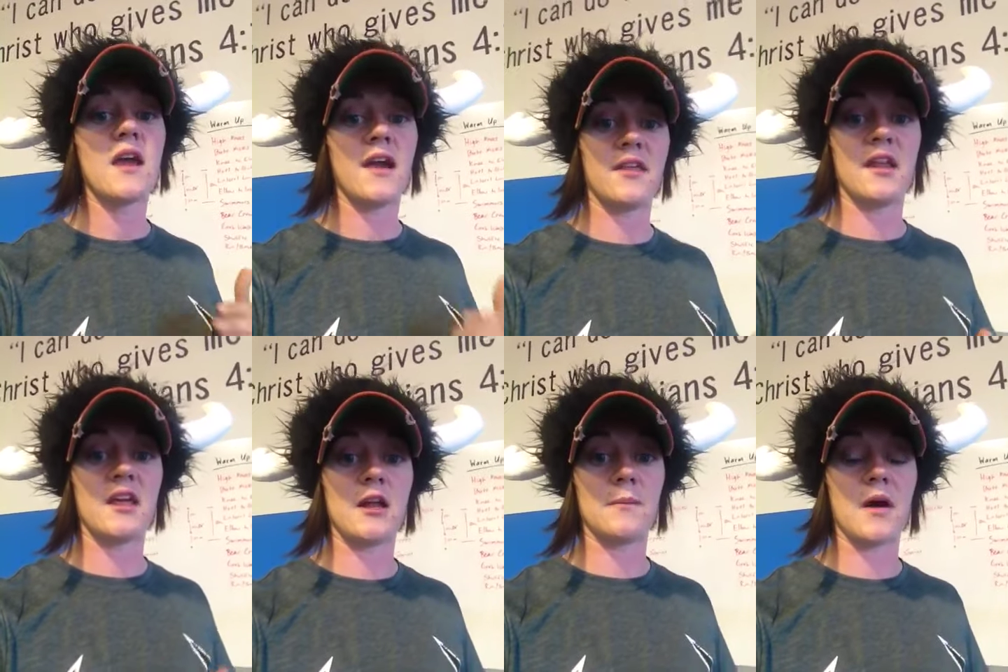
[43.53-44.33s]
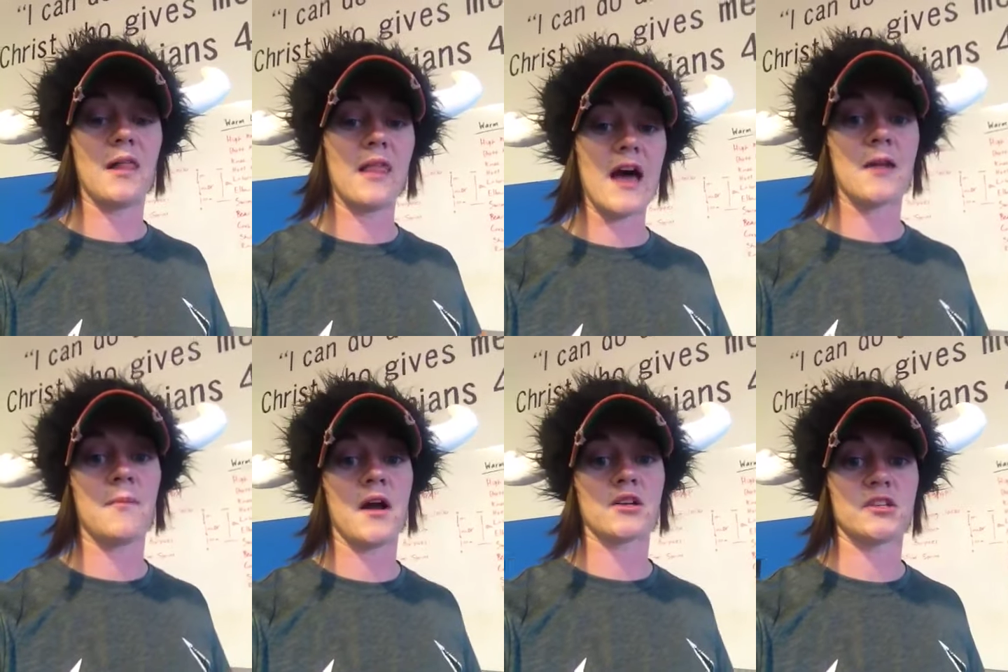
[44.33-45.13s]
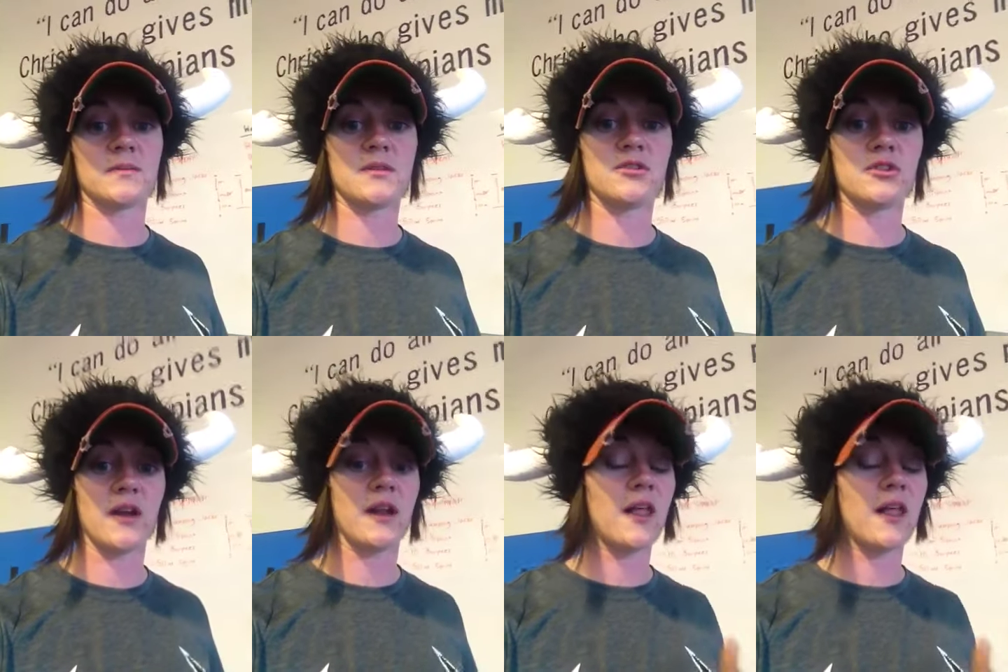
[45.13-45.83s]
and then hitting up a lot of box jumps. It was great.